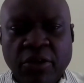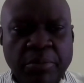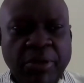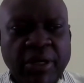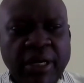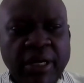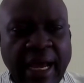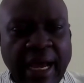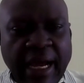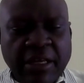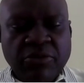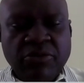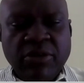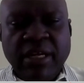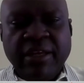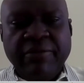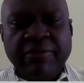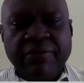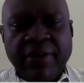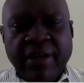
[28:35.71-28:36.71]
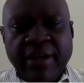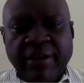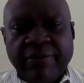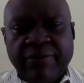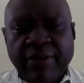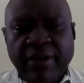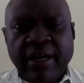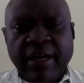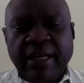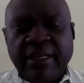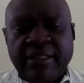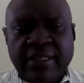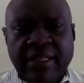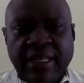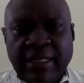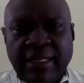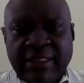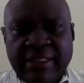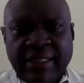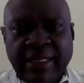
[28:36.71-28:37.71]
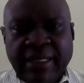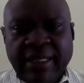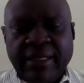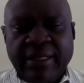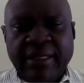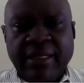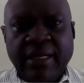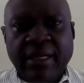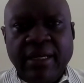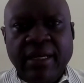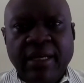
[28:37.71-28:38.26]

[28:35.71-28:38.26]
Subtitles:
but actually verifies that 10